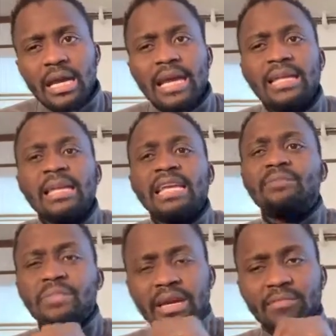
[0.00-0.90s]
and like
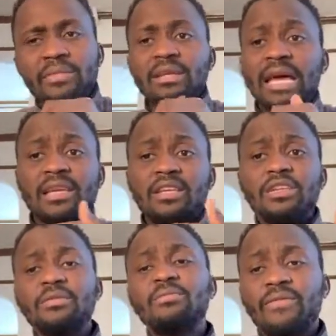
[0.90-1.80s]
like
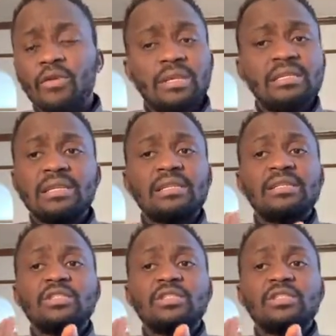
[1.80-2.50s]
for instance